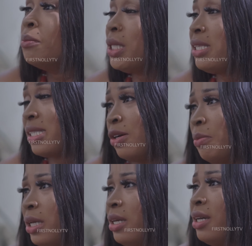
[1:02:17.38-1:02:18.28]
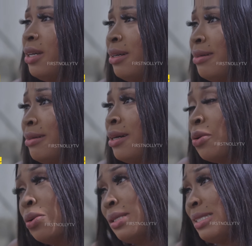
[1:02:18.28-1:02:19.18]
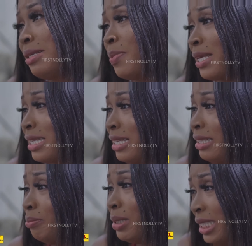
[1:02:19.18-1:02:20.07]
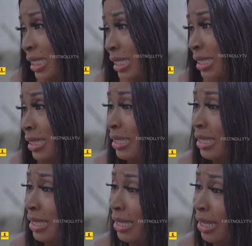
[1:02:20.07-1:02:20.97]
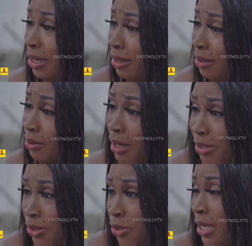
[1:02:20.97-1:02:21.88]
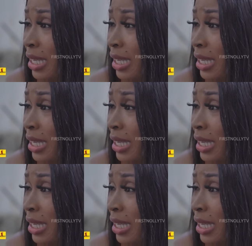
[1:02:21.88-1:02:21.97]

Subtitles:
Please tell me, who is the person? Please. Who asked you to